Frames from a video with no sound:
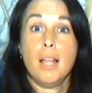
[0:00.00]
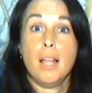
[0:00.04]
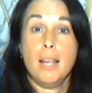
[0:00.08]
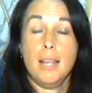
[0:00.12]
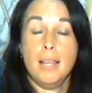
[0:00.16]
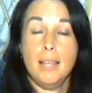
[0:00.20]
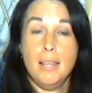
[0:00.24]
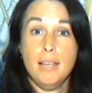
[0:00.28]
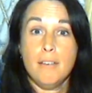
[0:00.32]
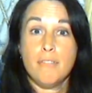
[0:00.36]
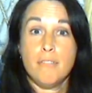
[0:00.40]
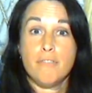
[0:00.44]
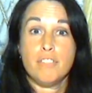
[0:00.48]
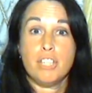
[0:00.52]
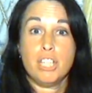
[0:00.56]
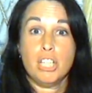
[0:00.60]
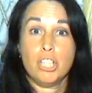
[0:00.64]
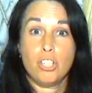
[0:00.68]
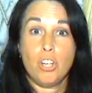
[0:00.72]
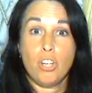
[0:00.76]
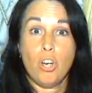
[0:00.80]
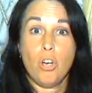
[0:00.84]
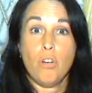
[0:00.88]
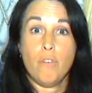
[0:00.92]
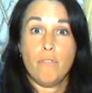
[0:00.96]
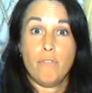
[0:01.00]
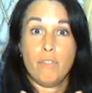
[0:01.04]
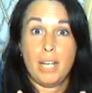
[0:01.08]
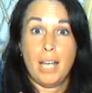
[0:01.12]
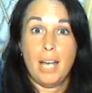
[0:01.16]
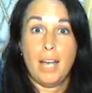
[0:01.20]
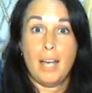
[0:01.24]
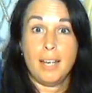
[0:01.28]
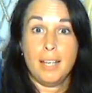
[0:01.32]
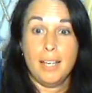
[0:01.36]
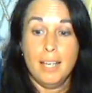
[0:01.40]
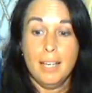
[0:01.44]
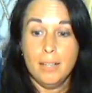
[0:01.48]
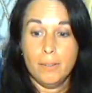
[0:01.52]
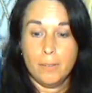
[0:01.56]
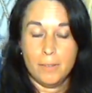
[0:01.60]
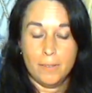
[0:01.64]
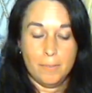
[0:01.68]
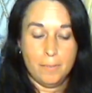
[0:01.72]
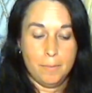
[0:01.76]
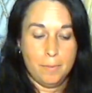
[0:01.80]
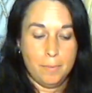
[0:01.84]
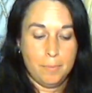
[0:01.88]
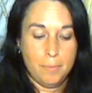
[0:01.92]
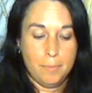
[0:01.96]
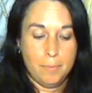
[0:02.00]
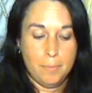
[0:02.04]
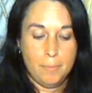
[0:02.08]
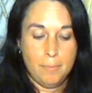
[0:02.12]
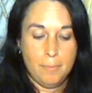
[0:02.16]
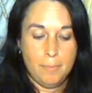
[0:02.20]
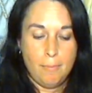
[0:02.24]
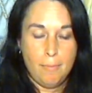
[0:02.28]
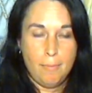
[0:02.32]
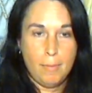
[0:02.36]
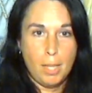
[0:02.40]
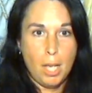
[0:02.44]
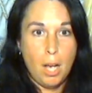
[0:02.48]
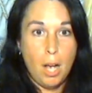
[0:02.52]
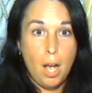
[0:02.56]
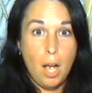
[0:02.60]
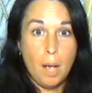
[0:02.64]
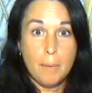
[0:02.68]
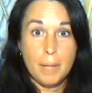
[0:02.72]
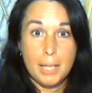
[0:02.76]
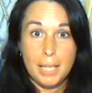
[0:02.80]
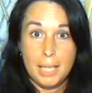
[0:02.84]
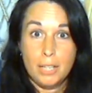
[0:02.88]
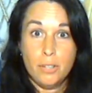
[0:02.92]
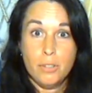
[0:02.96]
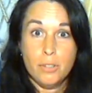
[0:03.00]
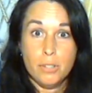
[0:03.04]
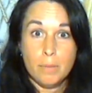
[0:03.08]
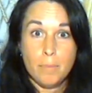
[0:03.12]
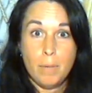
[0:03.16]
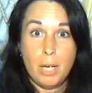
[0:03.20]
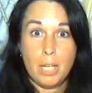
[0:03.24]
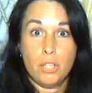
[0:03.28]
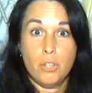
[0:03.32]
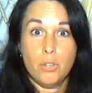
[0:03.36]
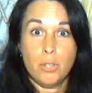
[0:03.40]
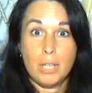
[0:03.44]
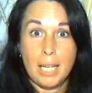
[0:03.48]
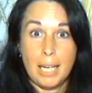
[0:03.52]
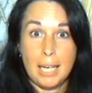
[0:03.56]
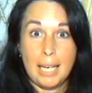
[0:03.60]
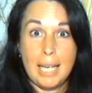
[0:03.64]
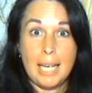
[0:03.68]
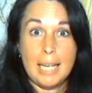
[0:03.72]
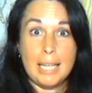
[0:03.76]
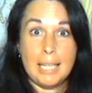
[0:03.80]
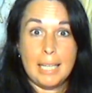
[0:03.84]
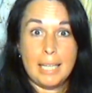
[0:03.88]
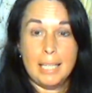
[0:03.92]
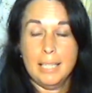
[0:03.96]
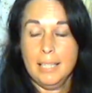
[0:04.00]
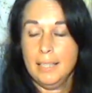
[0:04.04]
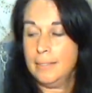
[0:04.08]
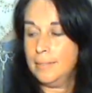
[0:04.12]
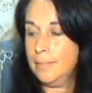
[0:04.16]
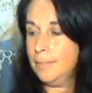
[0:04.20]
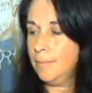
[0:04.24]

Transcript: lifted Govardhan Hill. I'm going to use my ukulele.